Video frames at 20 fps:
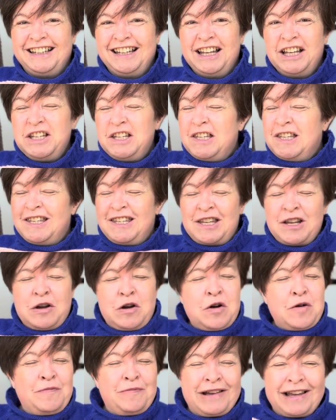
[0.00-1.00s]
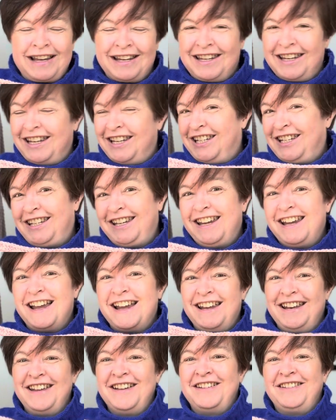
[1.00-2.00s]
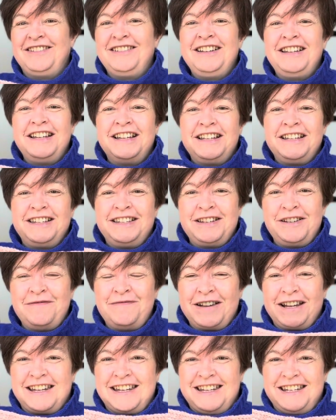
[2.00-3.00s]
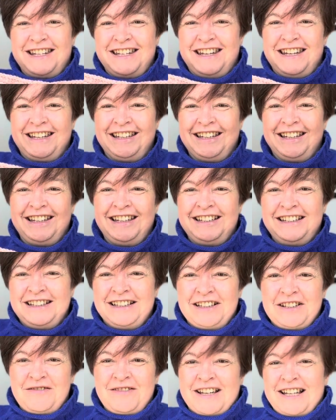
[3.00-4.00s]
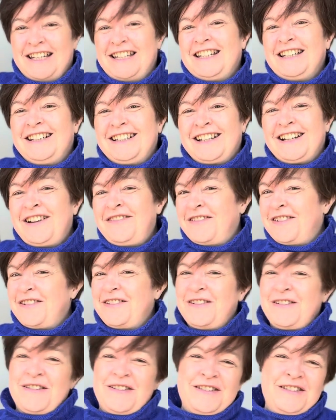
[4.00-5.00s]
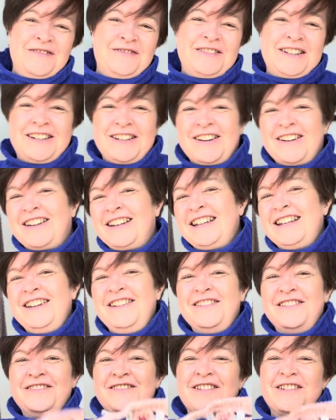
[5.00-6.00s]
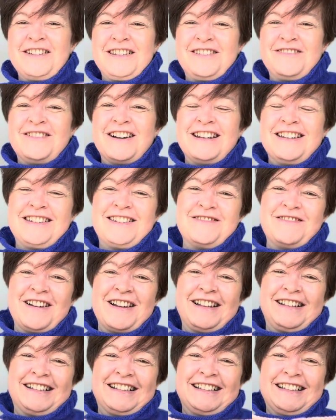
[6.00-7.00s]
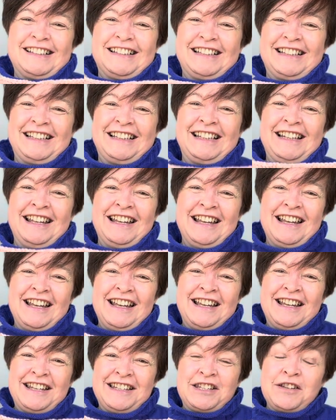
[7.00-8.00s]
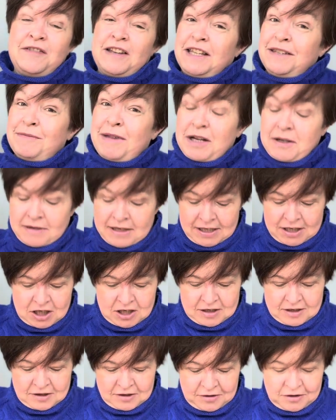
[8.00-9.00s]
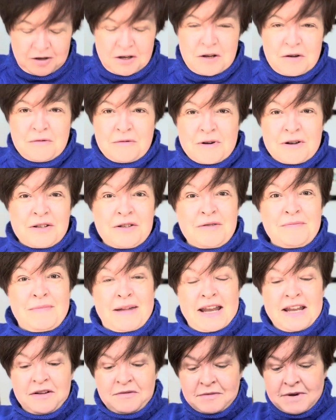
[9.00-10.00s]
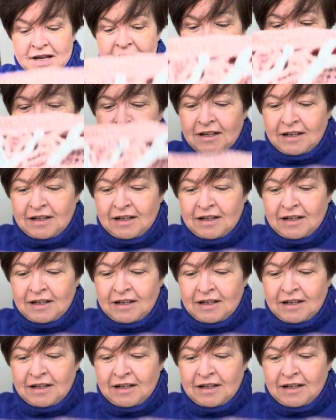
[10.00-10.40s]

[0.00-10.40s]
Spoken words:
Super kitschy, I know, super kitschy. But come on, the girl in you wants one as well. So that's my question. Do you want to make one?